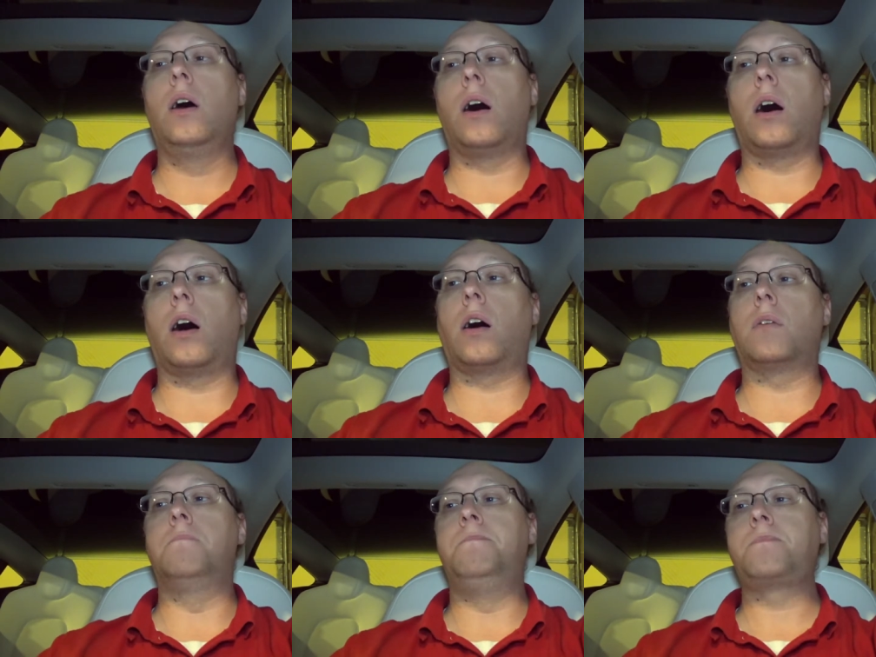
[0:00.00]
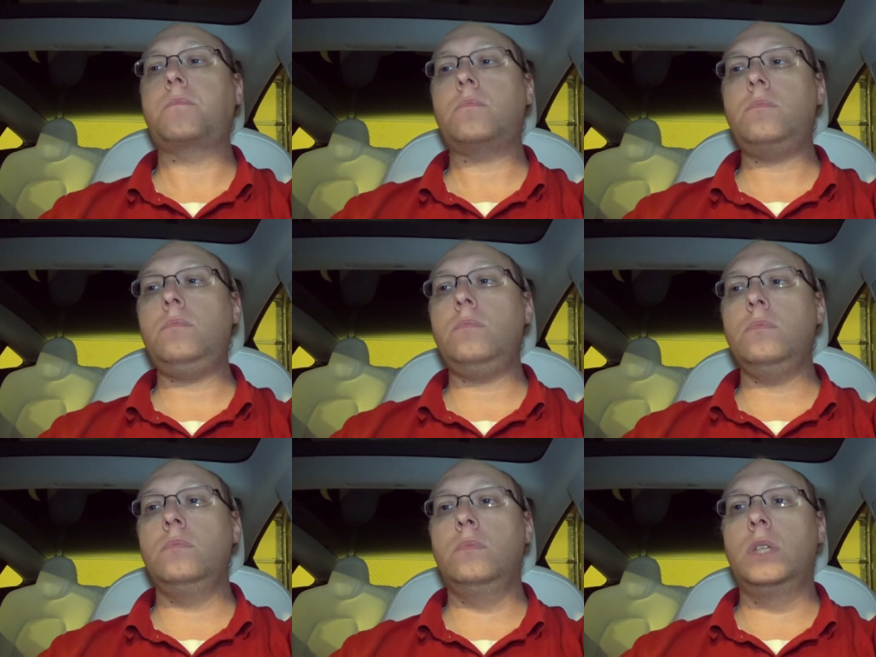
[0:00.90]
to
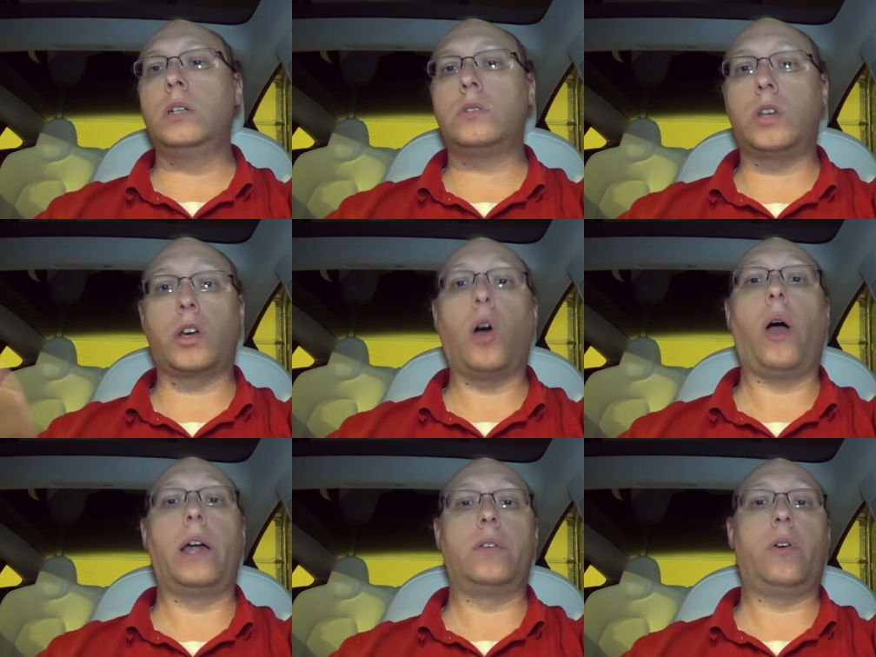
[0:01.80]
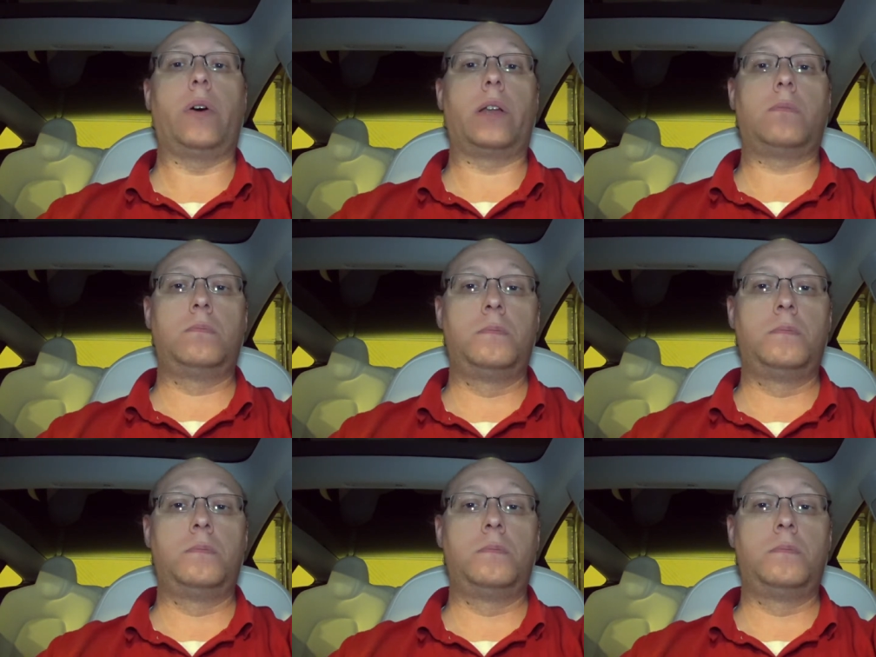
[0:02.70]
go ahead and do it.